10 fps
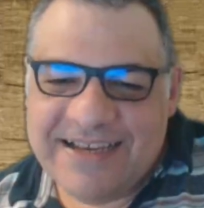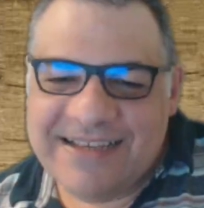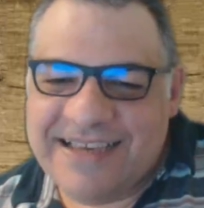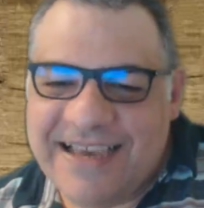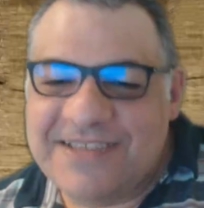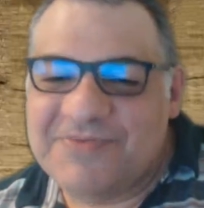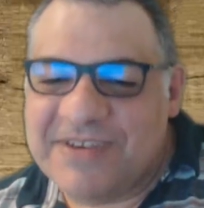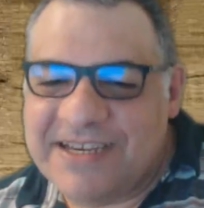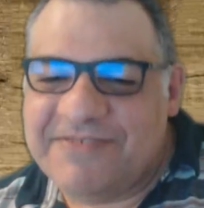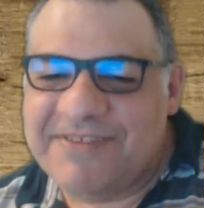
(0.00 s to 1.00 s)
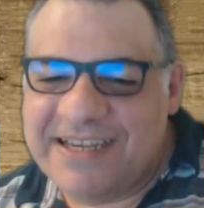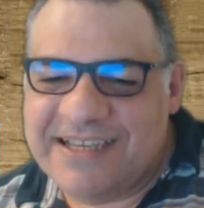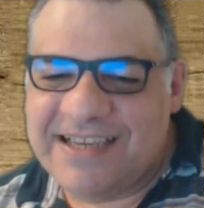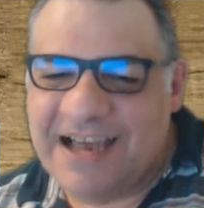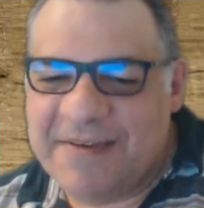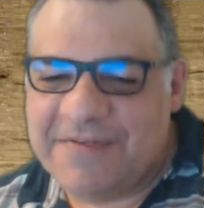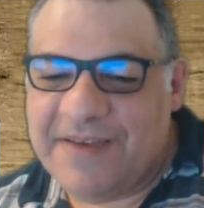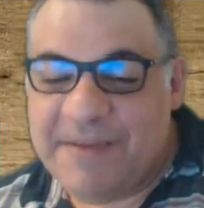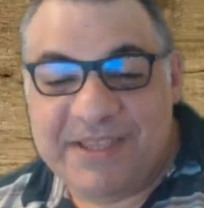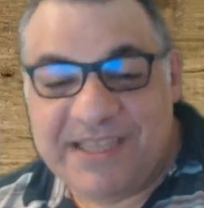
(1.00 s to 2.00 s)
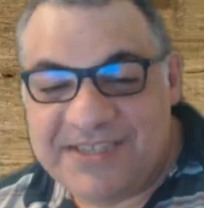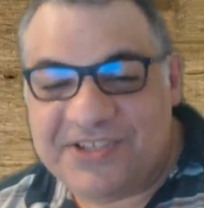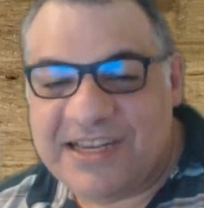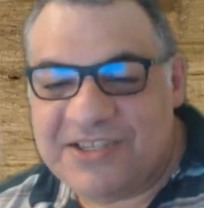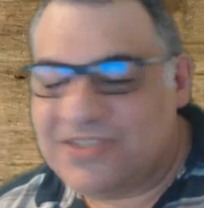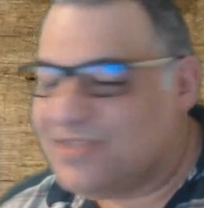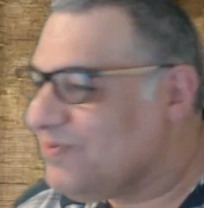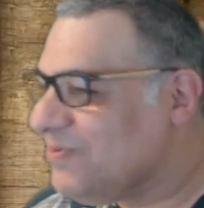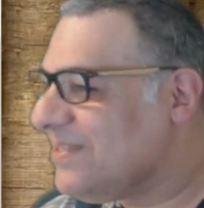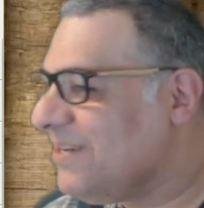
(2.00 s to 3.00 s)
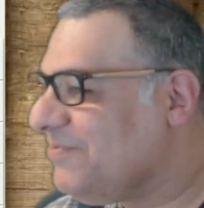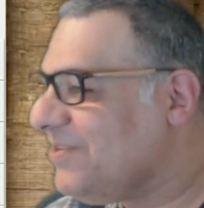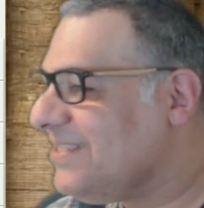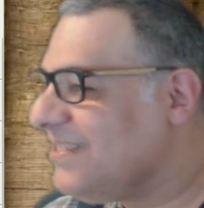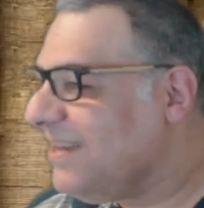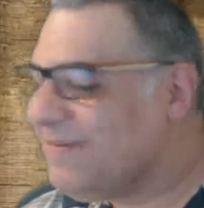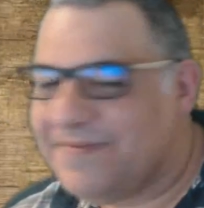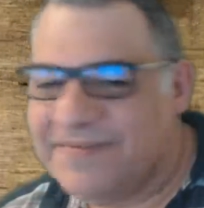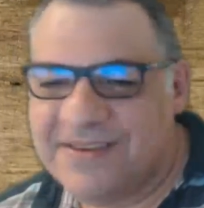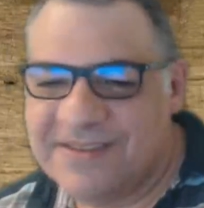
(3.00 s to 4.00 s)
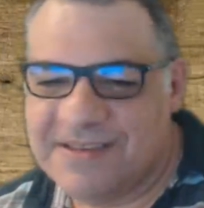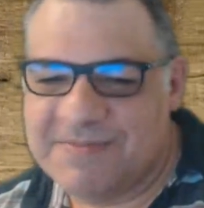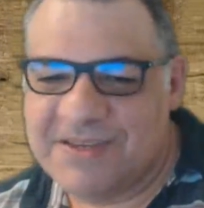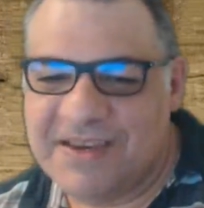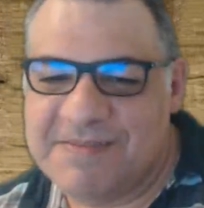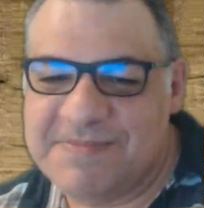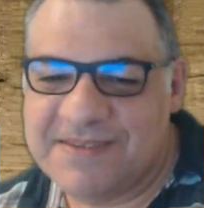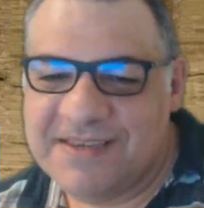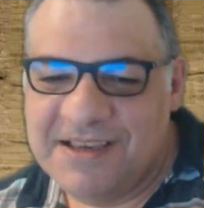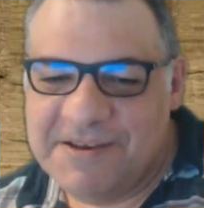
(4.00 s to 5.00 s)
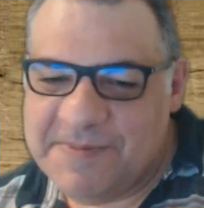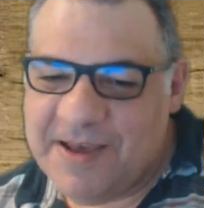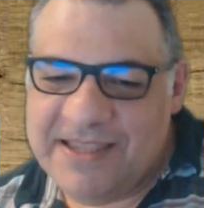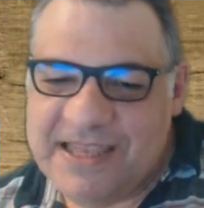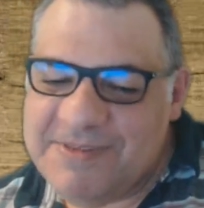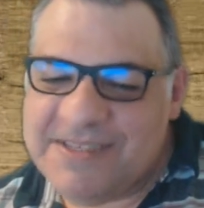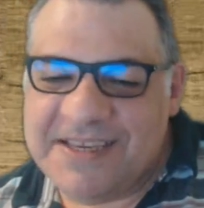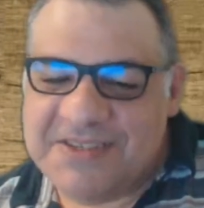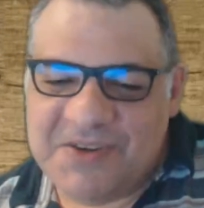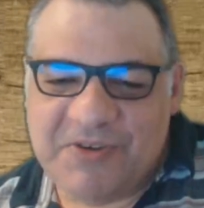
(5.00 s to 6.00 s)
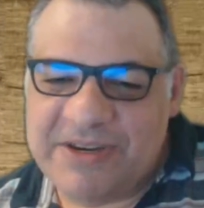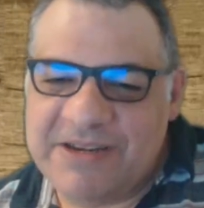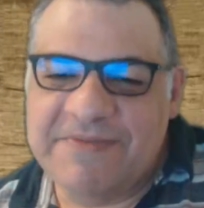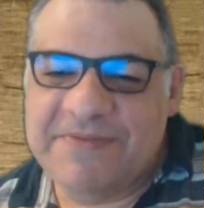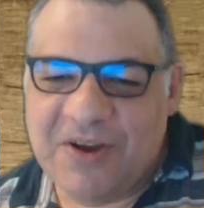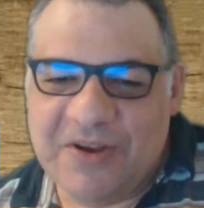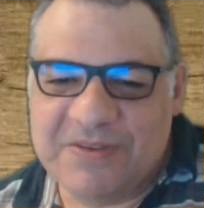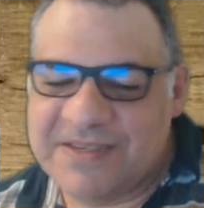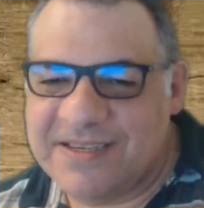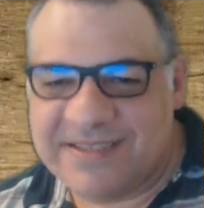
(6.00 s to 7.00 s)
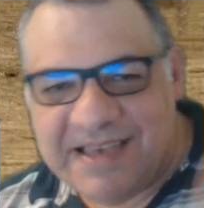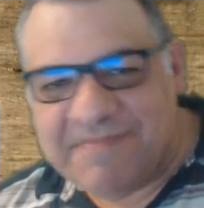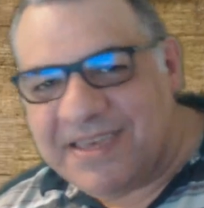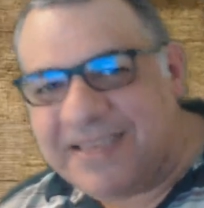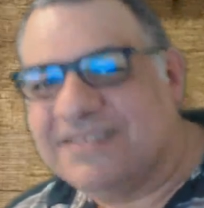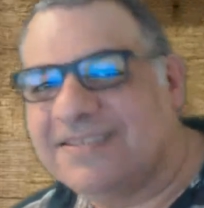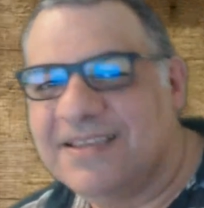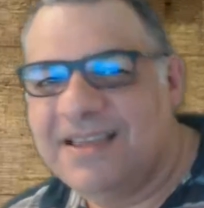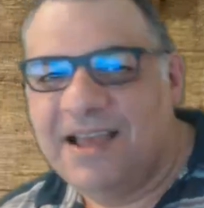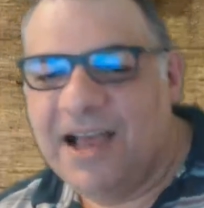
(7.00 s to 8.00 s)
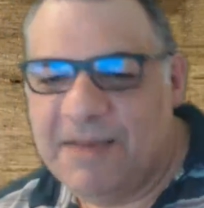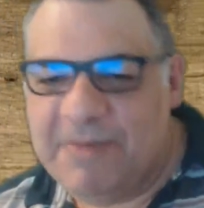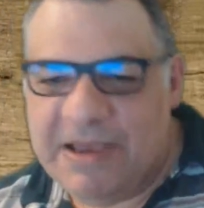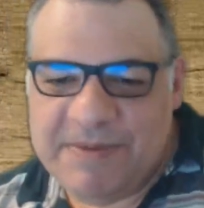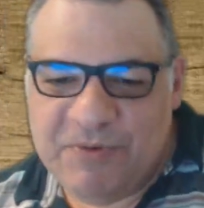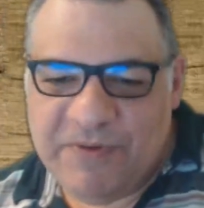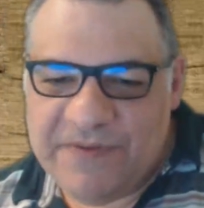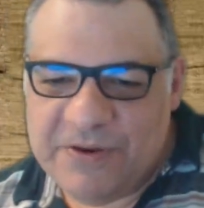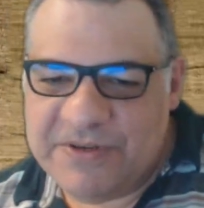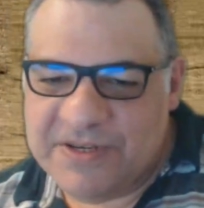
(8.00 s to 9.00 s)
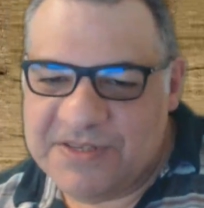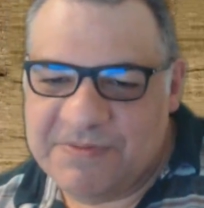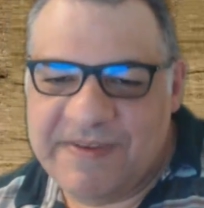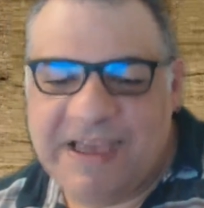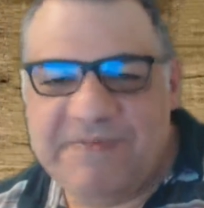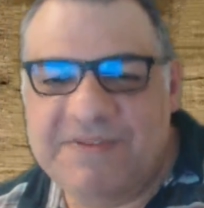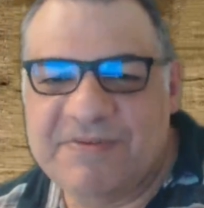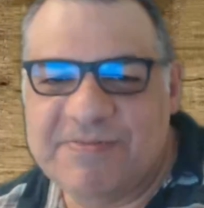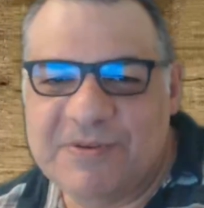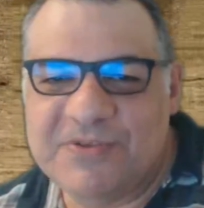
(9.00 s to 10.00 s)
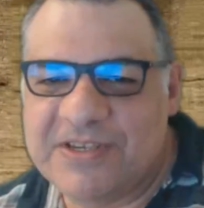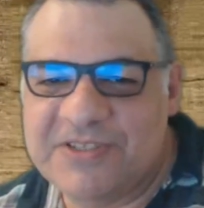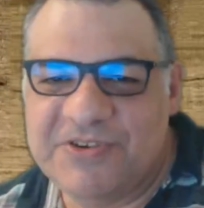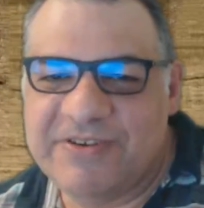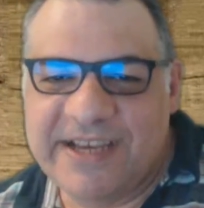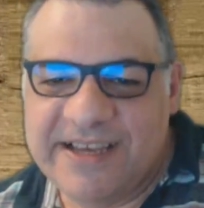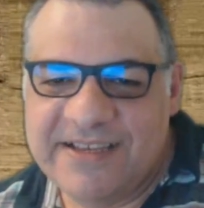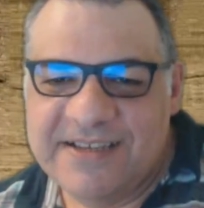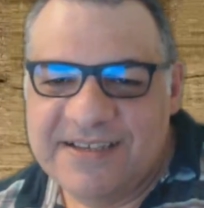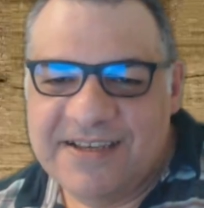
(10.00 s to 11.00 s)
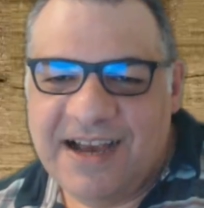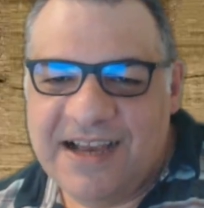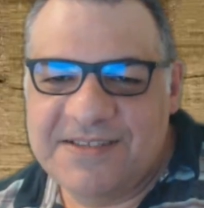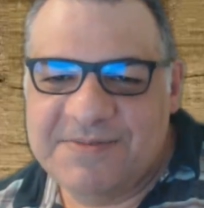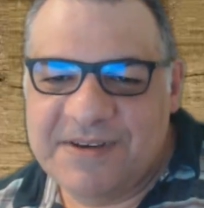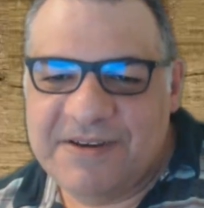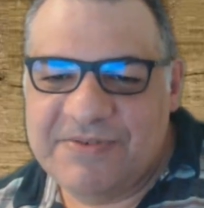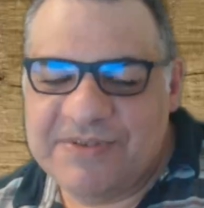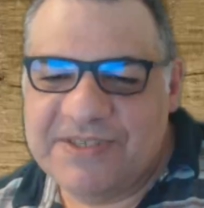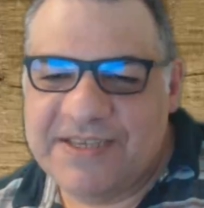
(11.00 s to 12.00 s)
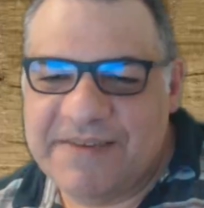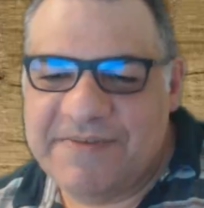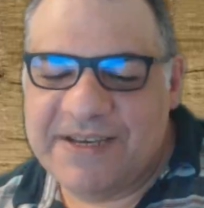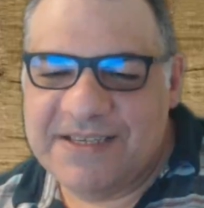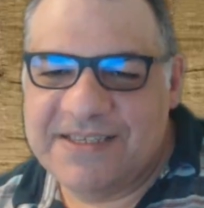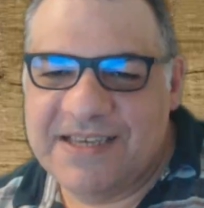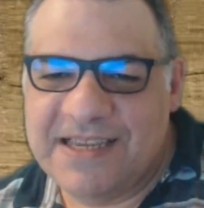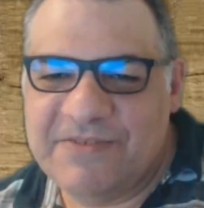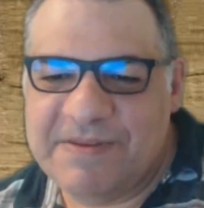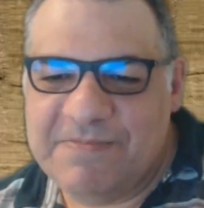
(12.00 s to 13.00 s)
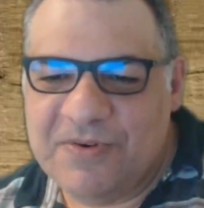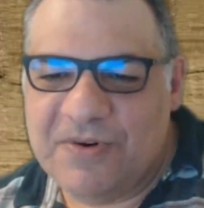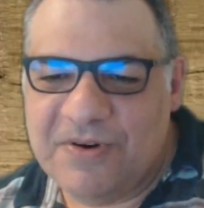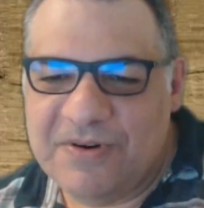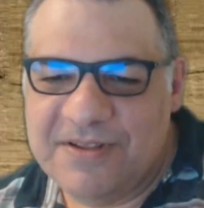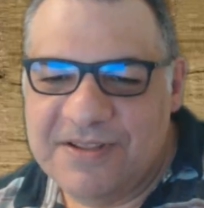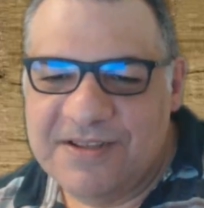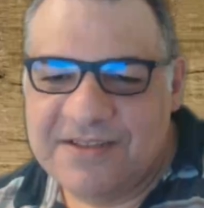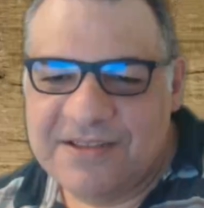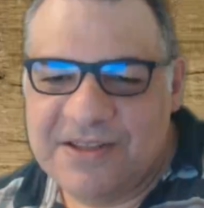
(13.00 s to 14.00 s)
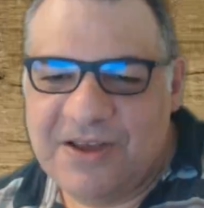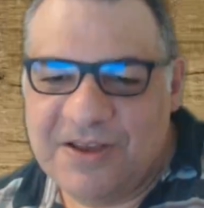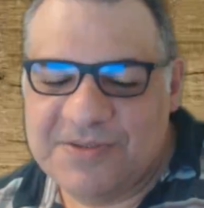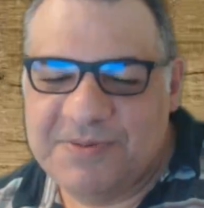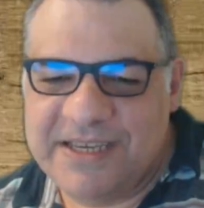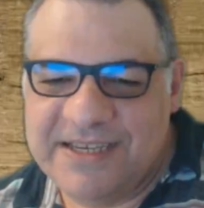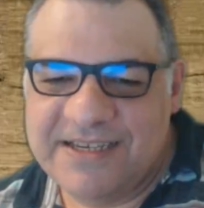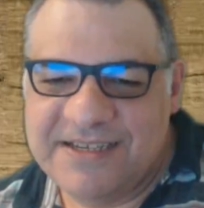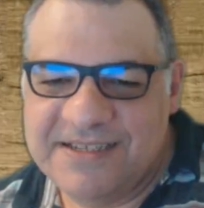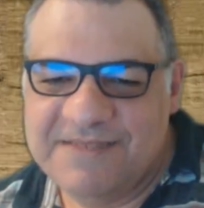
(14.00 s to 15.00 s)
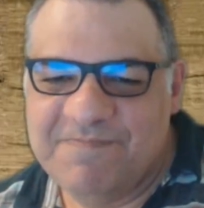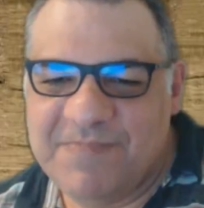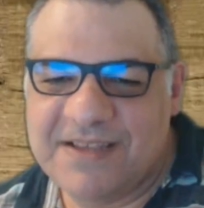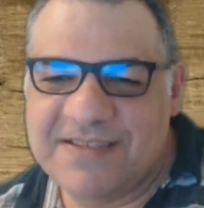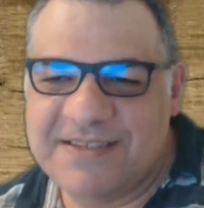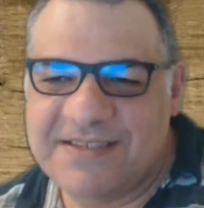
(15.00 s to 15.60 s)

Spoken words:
it is really, really tough. I mean, these challenges are also pretty tough sometimes, but let me say sorry in advance, because that means I might be more focused without having to apologise during it. I want to see if I can see a little bit more than last week, but